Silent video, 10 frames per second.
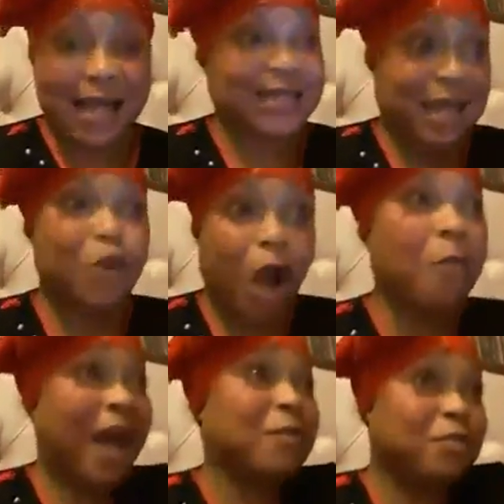As in,
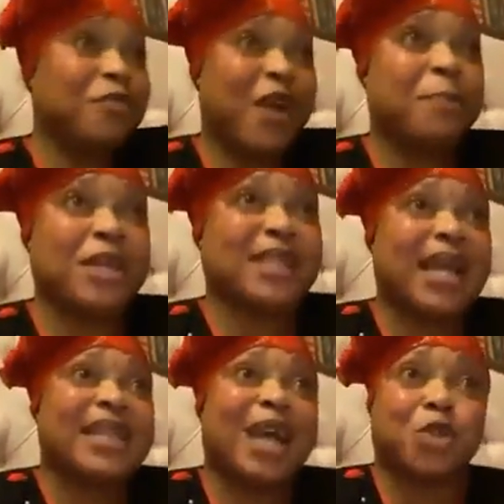come and
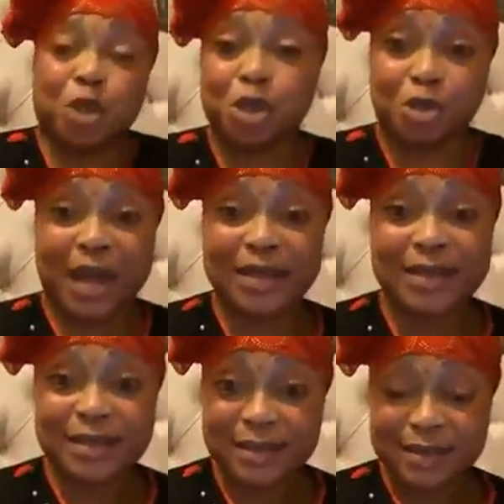represent her
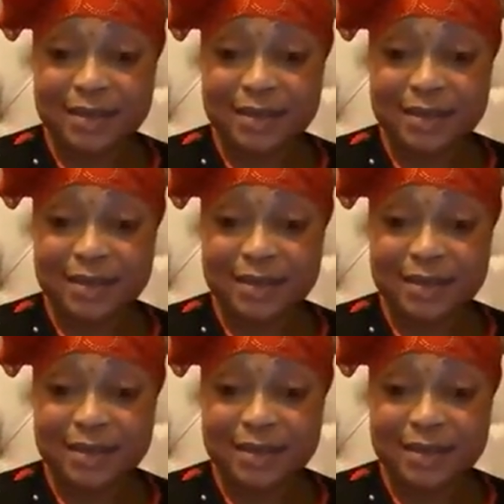children.